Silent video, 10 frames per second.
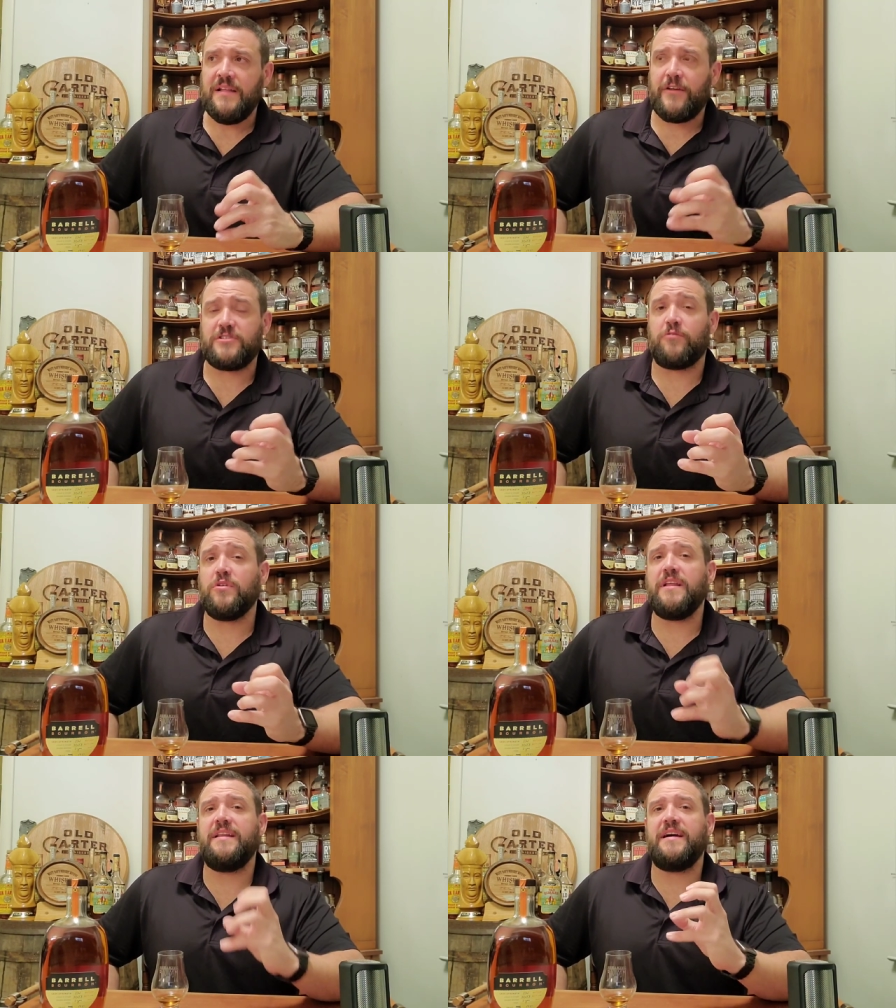There's a
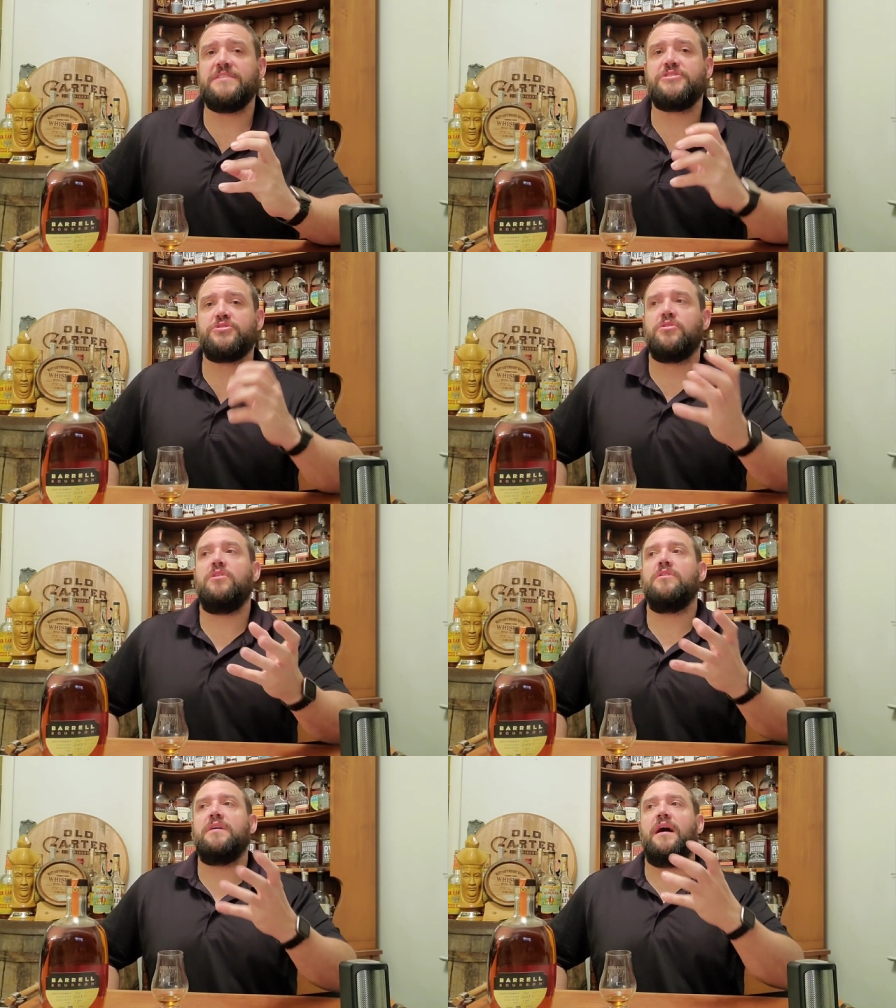really nice,
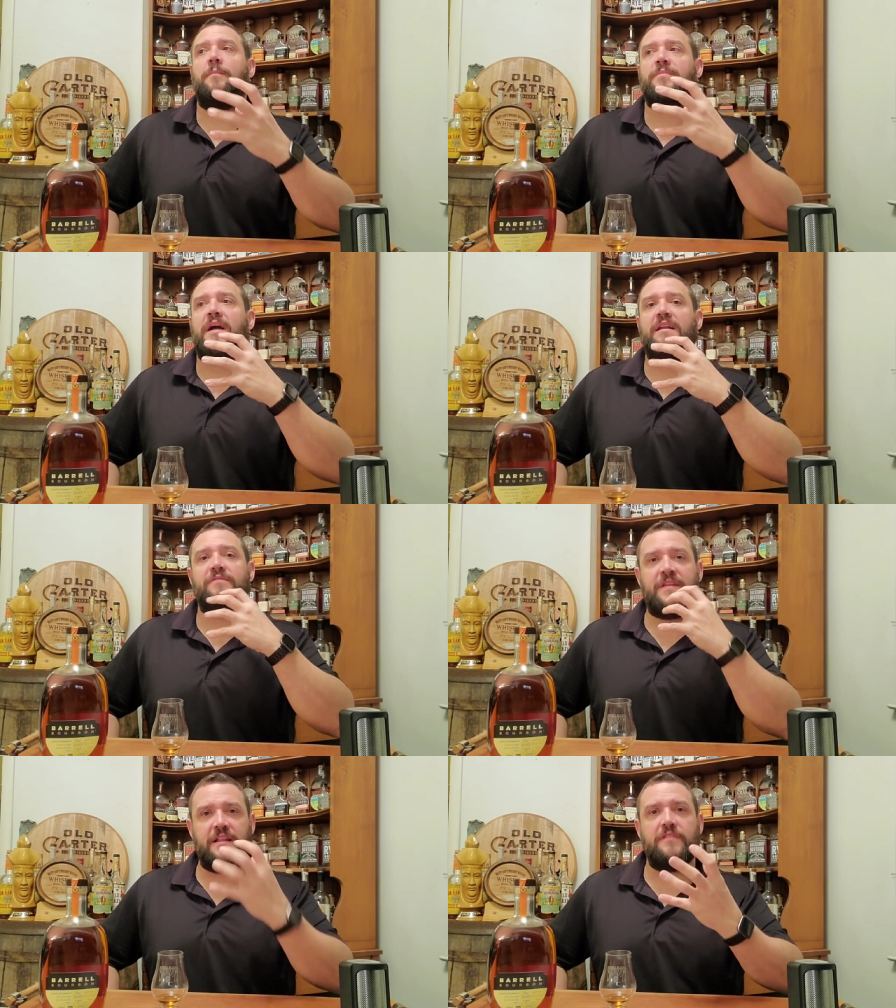strong um, kind of
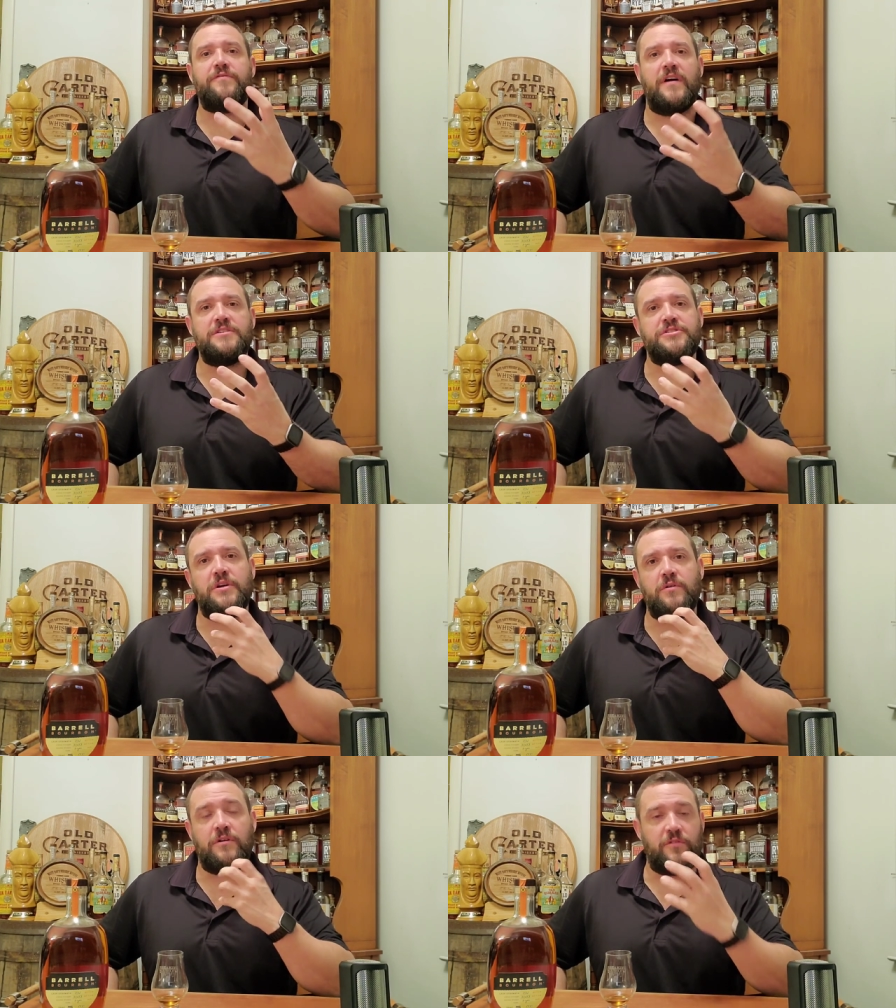vanilla fudge
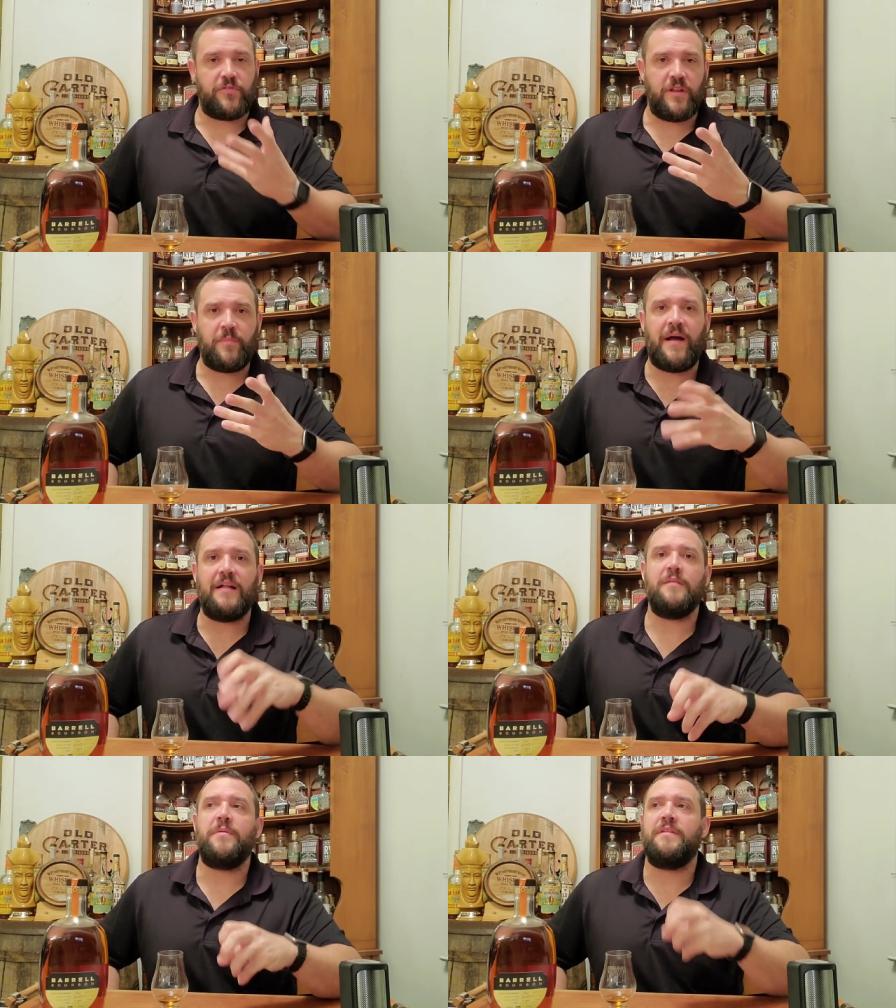note on the front of the
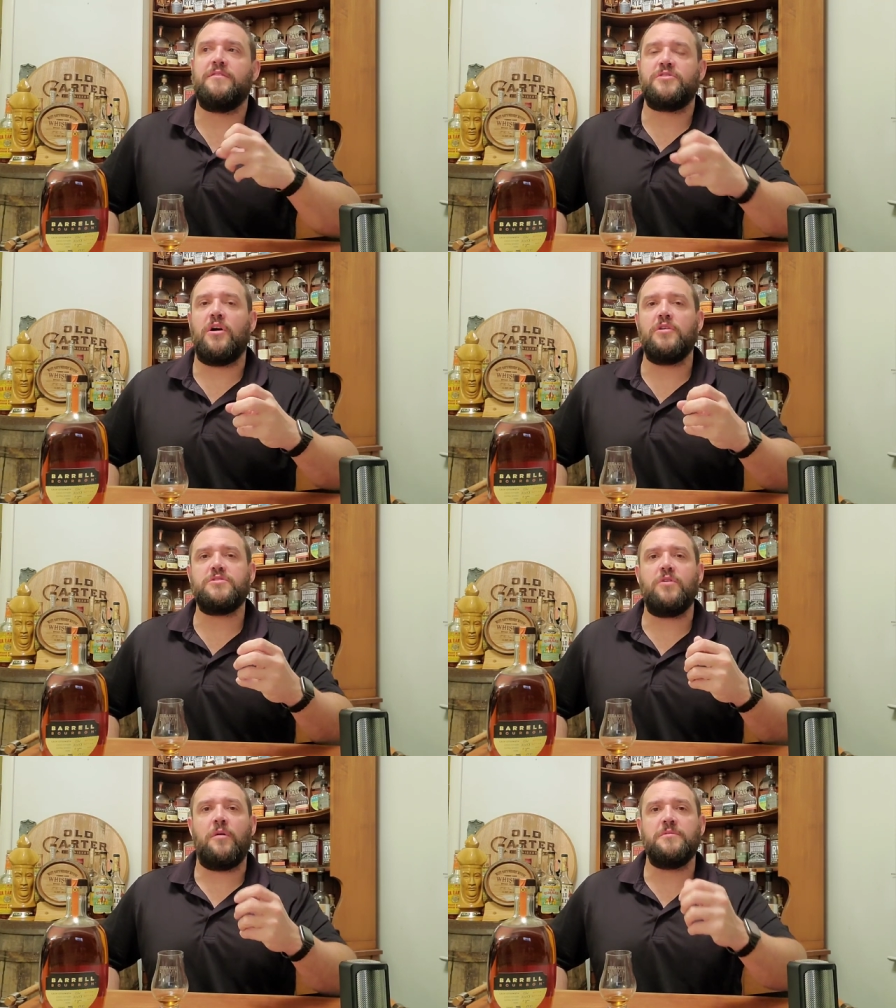palate, but then there's
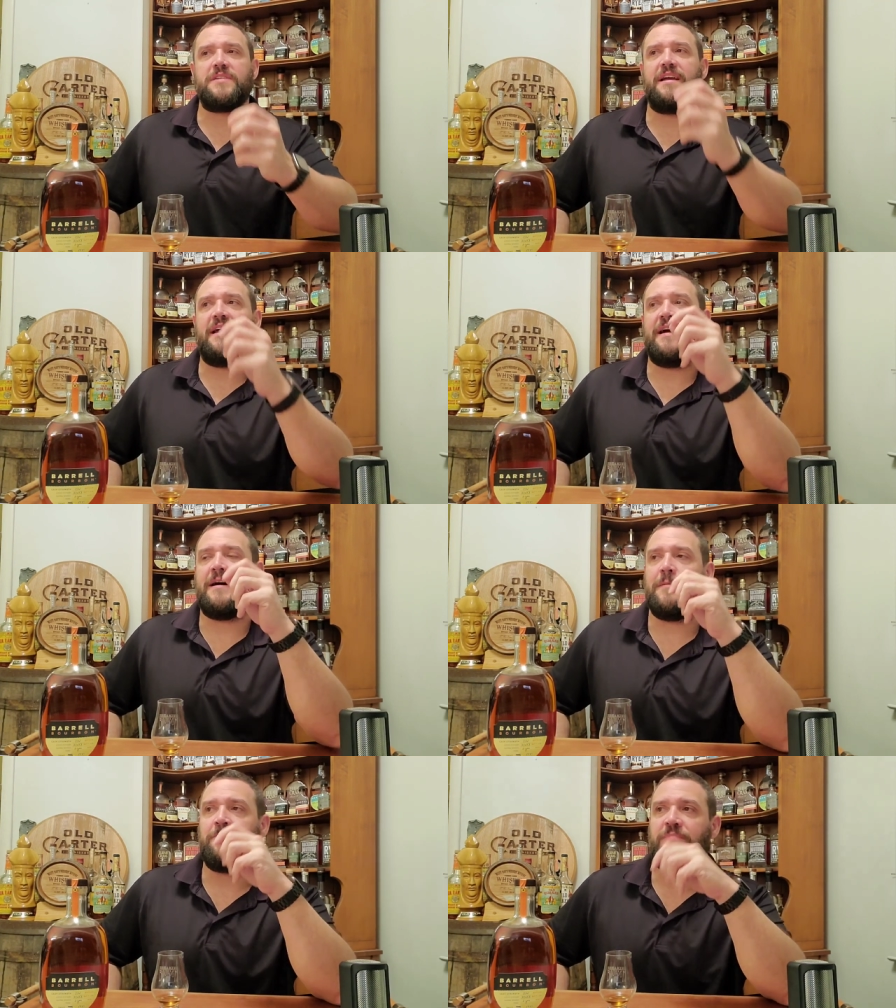also almost like a,
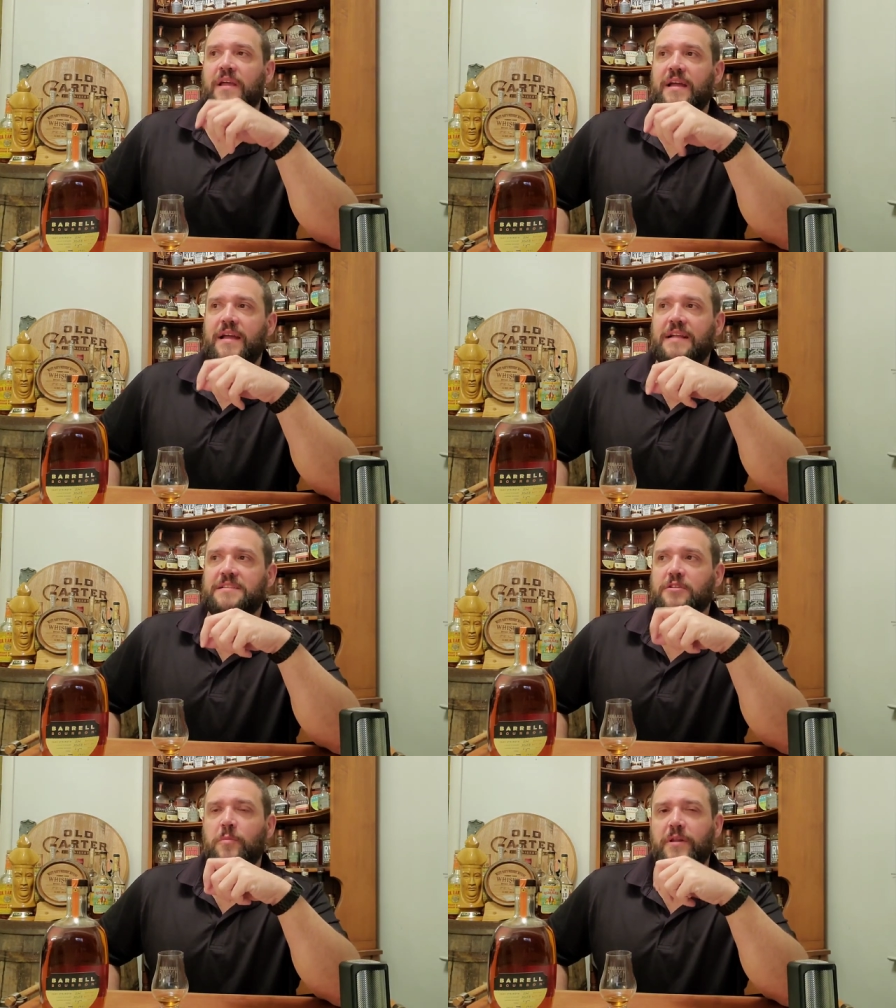um, it's
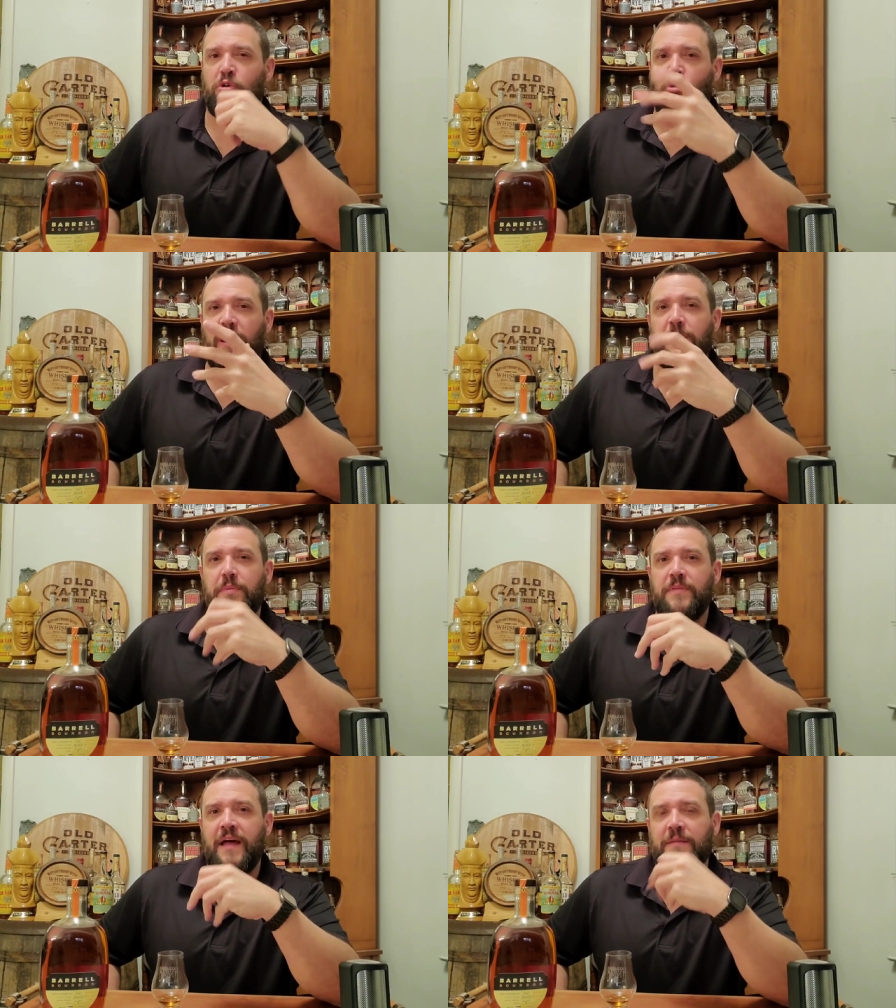a little bit of
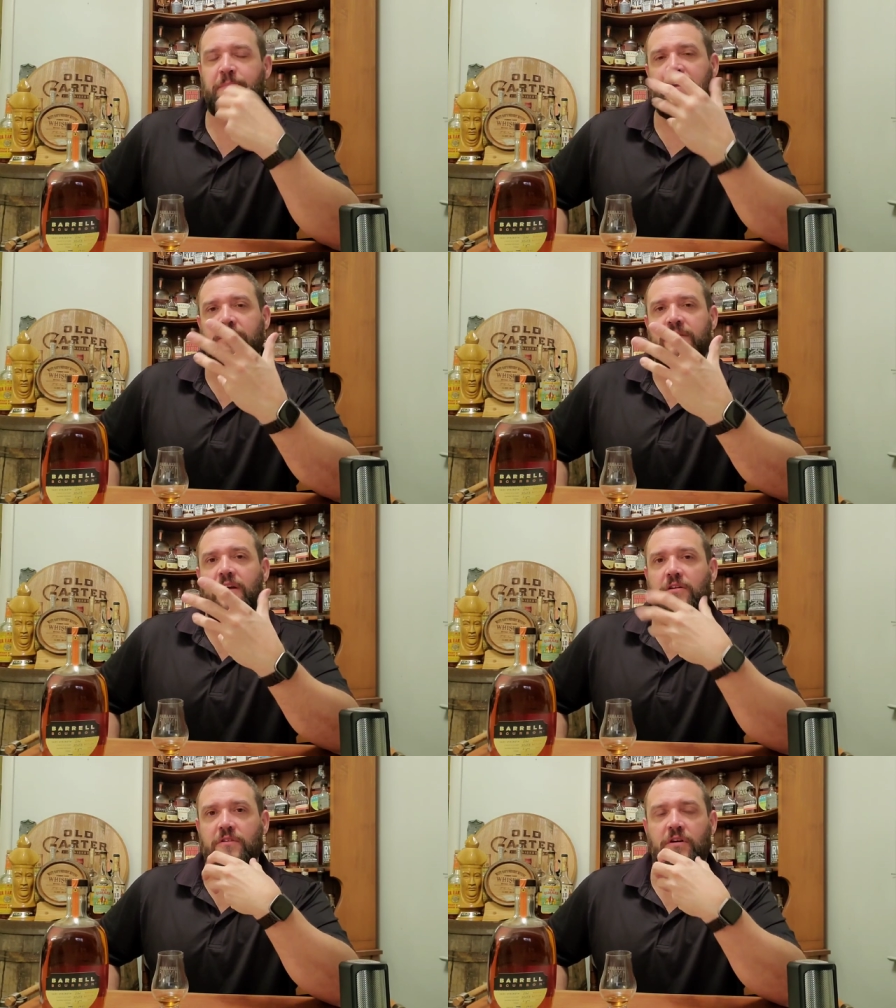grape that appeared
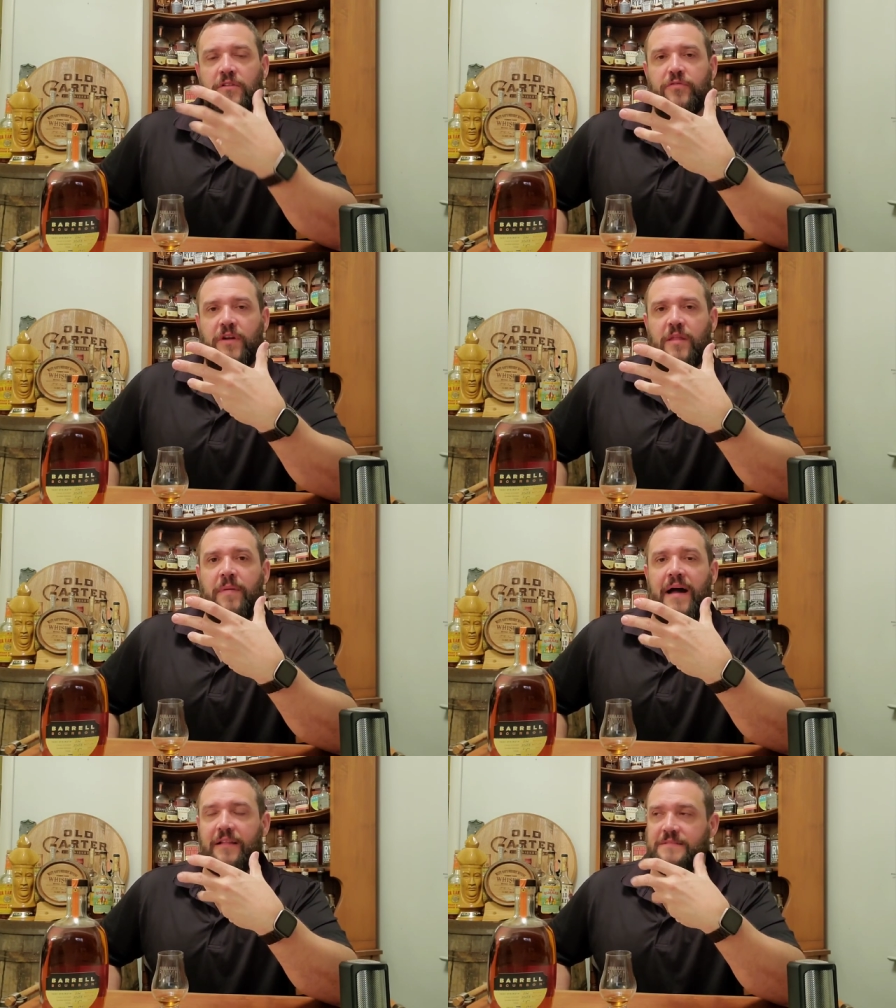there on the, on the front of the
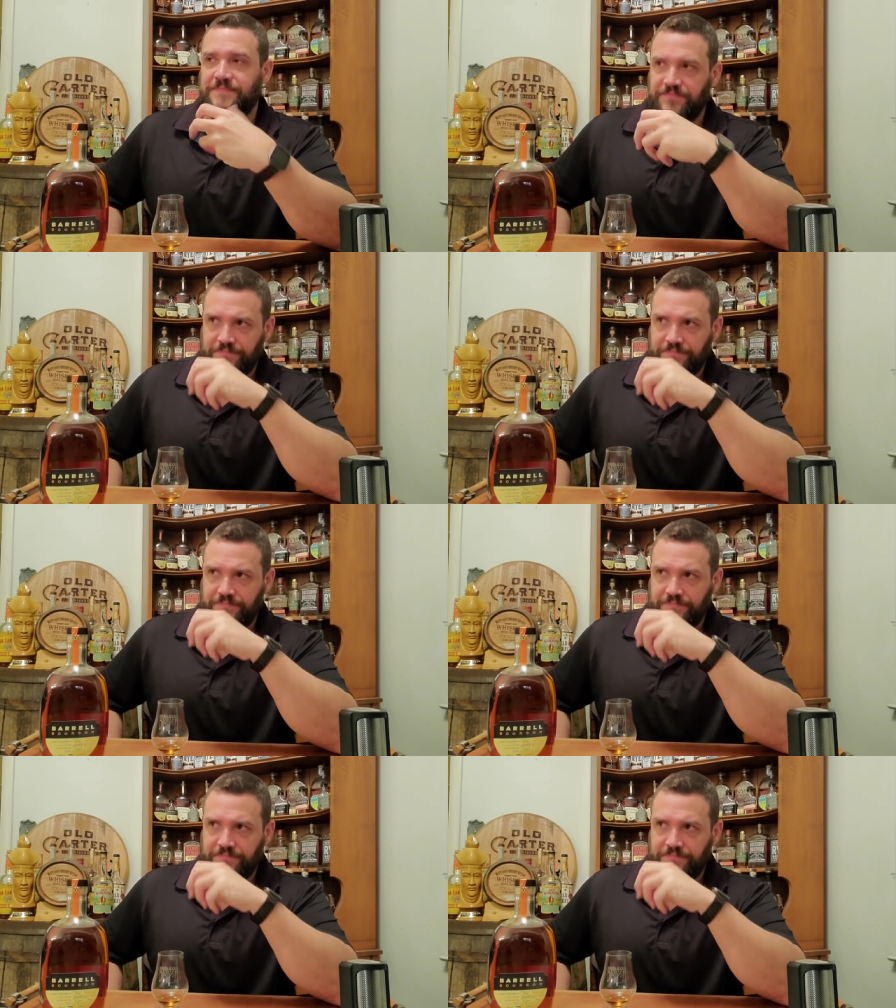palate.